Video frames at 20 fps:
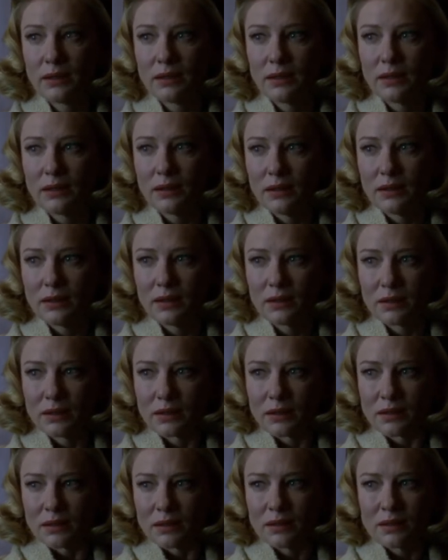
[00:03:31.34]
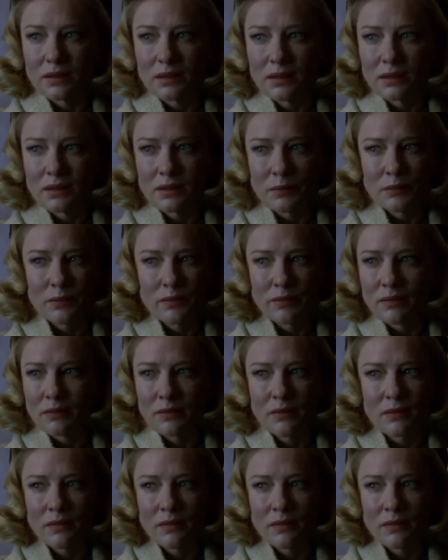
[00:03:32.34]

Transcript: Nobody speaks.